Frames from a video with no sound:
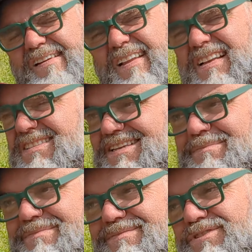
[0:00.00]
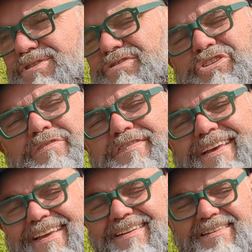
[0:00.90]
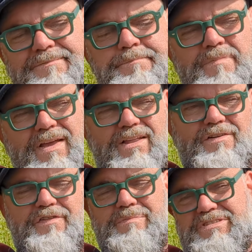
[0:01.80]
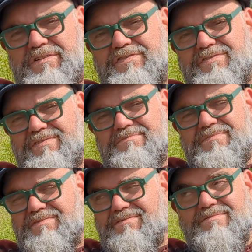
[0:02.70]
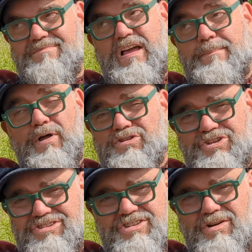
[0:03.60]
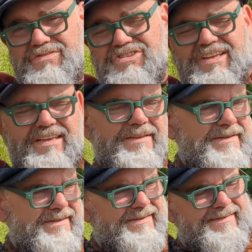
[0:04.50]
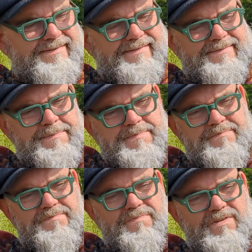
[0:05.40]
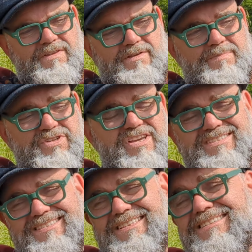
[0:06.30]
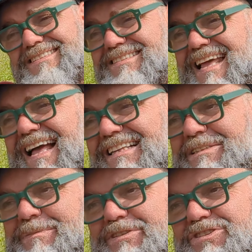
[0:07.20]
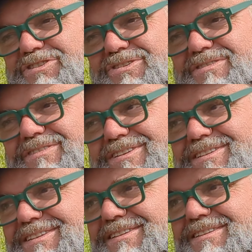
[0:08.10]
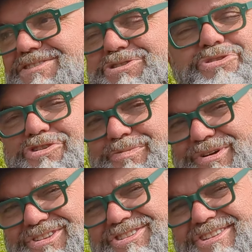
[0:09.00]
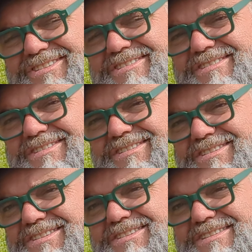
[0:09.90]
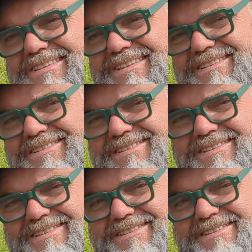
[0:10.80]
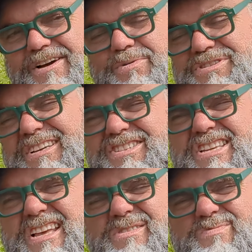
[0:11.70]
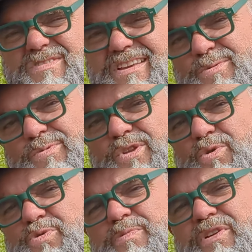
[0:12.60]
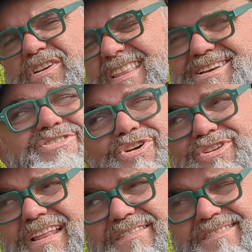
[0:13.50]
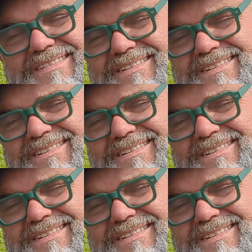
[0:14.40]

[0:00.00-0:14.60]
And it's obviously not fair. And I find myself apologising, obviously. But she understands, but it's not, you still got to apologise, because it's just like, oh, she knows, knows what I'm like. That's not good enough.